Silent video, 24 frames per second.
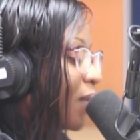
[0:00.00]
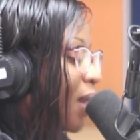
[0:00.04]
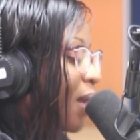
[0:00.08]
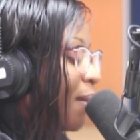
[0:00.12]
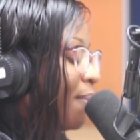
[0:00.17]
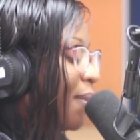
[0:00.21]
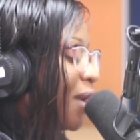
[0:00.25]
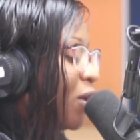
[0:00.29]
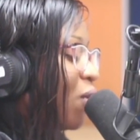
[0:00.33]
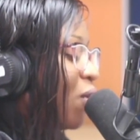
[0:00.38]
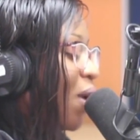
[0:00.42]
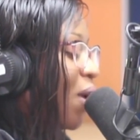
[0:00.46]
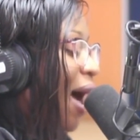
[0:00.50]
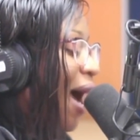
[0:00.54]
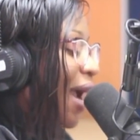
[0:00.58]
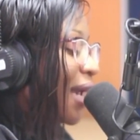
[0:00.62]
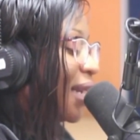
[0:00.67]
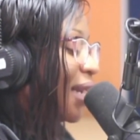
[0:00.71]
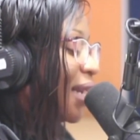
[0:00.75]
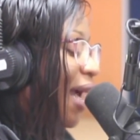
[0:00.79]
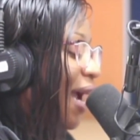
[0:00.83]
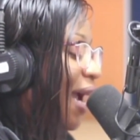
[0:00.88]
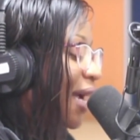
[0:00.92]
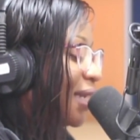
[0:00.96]
May you
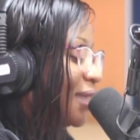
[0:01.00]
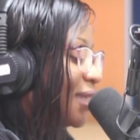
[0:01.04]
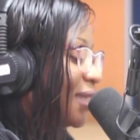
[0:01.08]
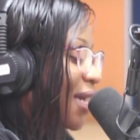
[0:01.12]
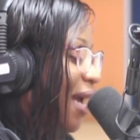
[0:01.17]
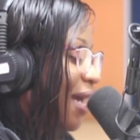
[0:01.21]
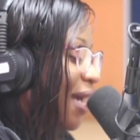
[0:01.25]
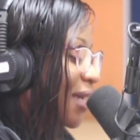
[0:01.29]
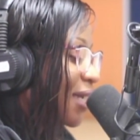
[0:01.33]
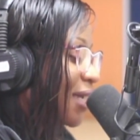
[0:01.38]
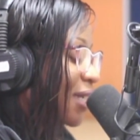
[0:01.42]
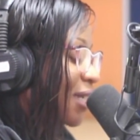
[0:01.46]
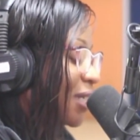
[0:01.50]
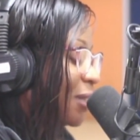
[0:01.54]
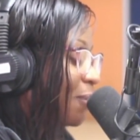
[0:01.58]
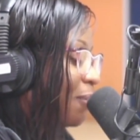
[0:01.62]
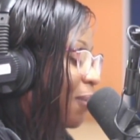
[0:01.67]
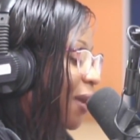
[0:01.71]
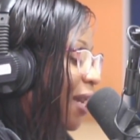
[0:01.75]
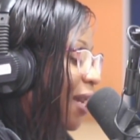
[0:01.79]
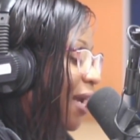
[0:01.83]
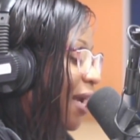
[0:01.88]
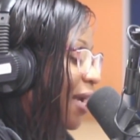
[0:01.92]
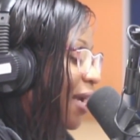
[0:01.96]
highlight and
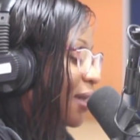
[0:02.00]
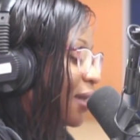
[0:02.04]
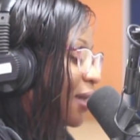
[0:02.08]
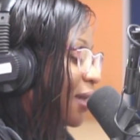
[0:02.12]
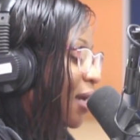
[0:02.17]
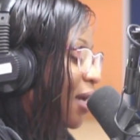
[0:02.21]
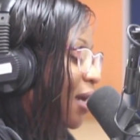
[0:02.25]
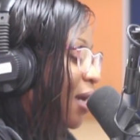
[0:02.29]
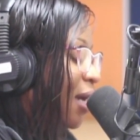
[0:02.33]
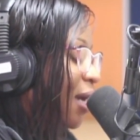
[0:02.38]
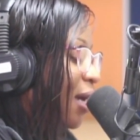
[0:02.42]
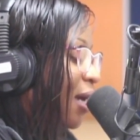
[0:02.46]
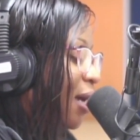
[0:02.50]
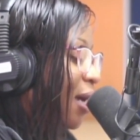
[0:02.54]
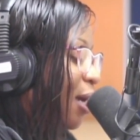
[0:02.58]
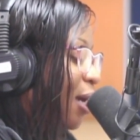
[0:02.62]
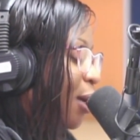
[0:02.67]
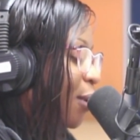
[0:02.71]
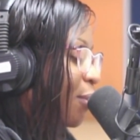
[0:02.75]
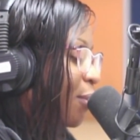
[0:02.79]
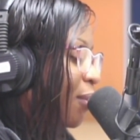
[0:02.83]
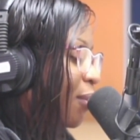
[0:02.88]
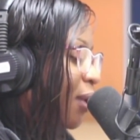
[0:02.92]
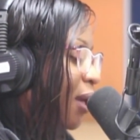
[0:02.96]
explain
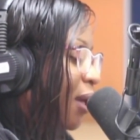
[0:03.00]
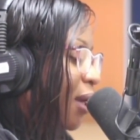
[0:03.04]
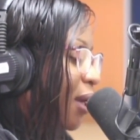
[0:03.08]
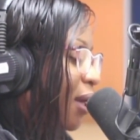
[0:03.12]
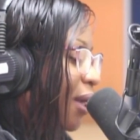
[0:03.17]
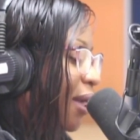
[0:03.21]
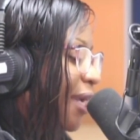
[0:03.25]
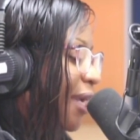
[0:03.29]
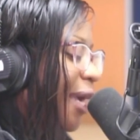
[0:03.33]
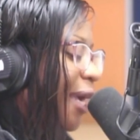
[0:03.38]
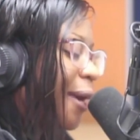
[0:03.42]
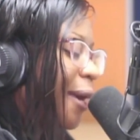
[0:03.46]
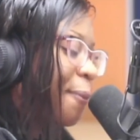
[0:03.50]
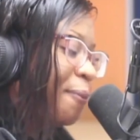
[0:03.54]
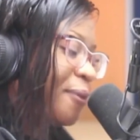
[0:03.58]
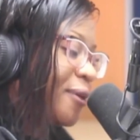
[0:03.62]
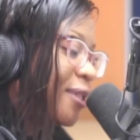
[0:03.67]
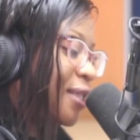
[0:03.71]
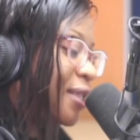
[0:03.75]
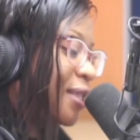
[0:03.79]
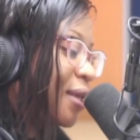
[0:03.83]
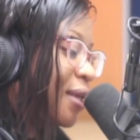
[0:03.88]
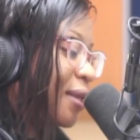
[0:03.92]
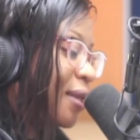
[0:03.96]
gaps
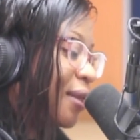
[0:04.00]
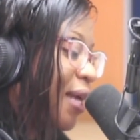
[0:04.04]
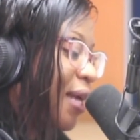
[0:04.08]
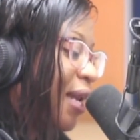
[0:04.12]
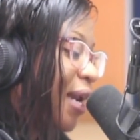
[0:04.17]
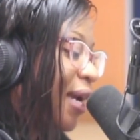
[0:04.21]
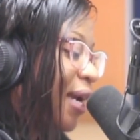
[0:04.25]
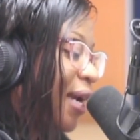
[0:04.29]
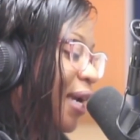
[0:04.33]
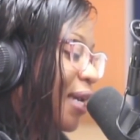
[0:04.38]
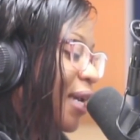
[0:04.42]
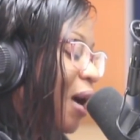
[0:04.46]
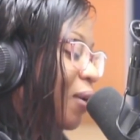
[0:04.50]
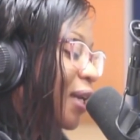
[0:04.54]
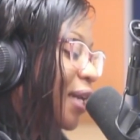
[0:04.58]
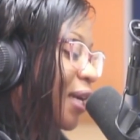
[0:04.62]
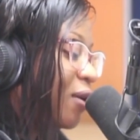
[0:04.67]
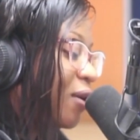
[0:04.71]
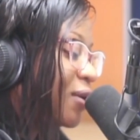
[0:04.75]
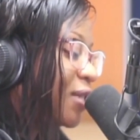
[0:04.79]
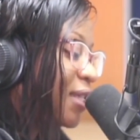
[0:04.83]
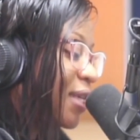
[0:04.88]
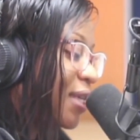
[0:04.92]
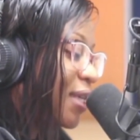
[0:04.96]
that are in our legal
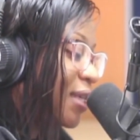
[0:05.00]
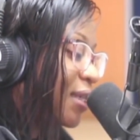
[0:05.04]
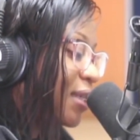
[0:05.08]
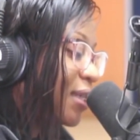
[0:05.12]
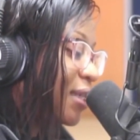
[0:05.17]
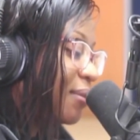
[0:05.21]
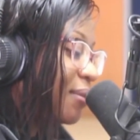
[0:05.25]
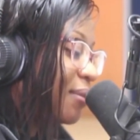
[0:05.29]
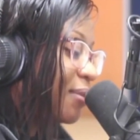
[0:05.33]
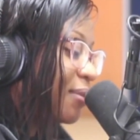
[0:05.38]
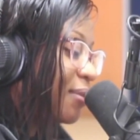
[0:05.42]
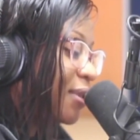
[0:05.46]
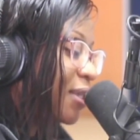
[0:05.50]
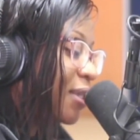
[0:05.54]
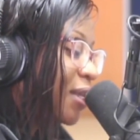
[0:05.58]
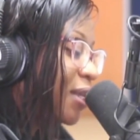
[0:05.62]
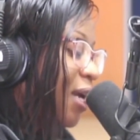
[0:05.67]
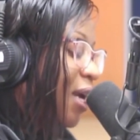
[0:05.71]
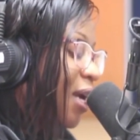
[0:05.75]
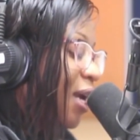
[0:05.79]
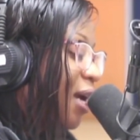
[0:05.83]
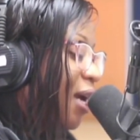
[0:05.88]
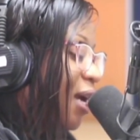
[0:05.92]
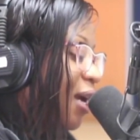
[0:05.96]
systems
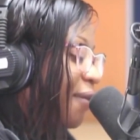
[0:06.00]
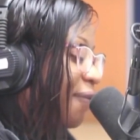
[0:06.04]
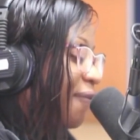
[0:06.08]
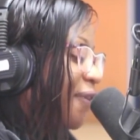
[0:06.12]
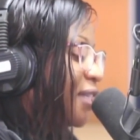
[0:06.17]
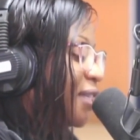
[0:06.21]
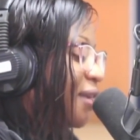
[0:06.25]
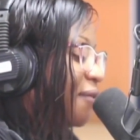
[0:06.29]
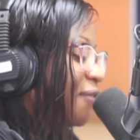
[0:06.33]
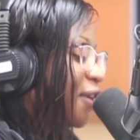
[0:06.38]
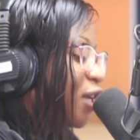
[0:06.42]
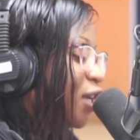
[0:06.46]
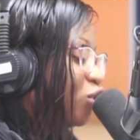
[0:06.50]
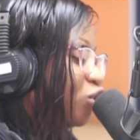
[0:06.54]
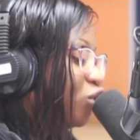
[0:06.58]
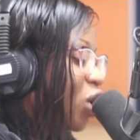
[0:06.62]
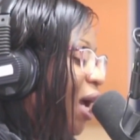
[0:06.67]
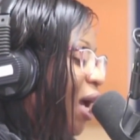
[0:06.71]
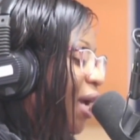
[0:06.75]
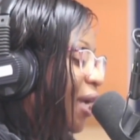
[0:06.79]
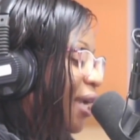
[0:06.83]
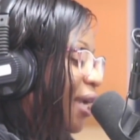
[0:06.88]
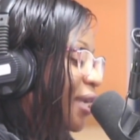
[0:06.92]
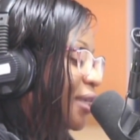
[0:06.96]
vis-a-vis drug
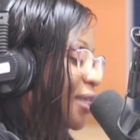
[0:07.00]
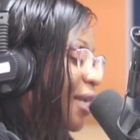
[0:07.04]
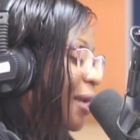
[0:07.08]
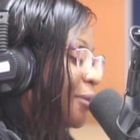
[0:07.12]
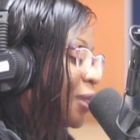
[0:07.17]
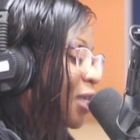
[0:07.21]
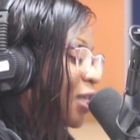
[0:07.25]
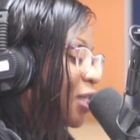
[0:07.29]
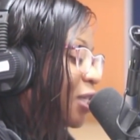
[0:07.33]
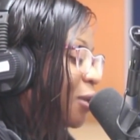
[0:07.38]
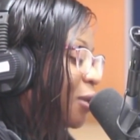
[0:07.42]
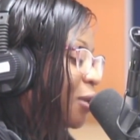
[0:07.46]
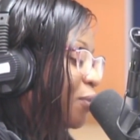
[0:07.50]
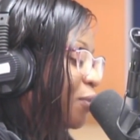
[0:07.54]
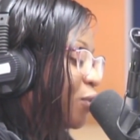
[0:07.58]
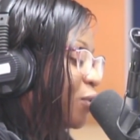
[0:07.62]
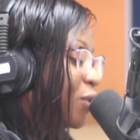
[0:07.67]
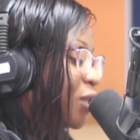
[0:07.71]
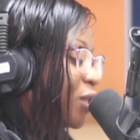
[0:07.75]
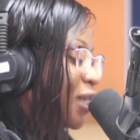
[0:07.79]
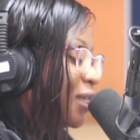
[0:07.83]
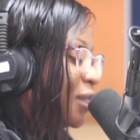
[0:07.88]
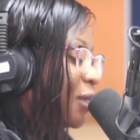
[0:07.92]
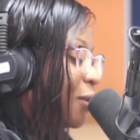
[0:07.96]
and substance abuse
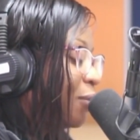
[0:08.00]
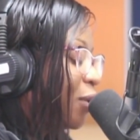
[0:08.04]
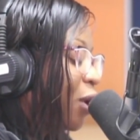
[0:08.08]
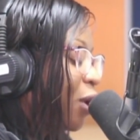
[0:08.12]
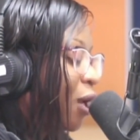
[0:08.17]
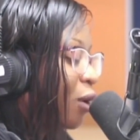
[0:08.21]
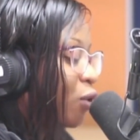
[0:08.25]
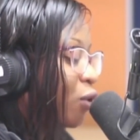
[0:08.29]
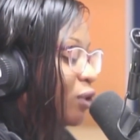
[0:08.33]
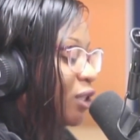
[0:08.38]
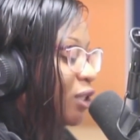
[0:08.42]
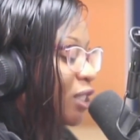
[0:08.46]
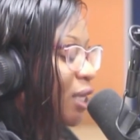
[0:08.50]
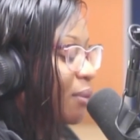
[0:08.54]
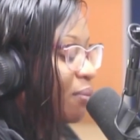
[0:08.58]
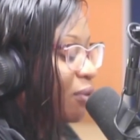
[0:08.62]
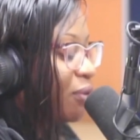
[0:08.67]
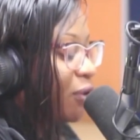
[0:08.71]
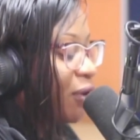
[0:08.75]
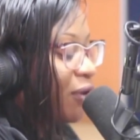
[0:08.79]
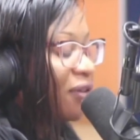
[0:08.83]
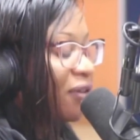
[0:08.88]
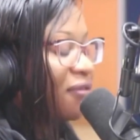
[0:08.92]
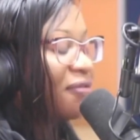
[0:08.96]

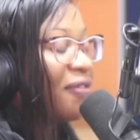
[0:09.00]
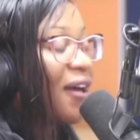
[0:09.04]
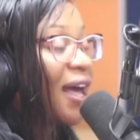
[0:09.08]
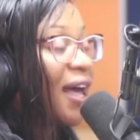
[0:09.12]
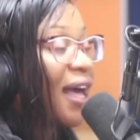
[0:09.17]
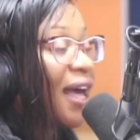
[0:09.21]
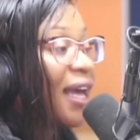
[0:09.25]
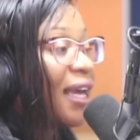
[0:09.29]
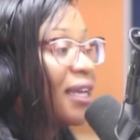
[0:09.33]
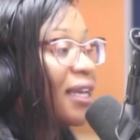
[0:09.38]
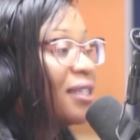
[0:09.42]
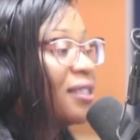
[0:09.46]
contemporary fight?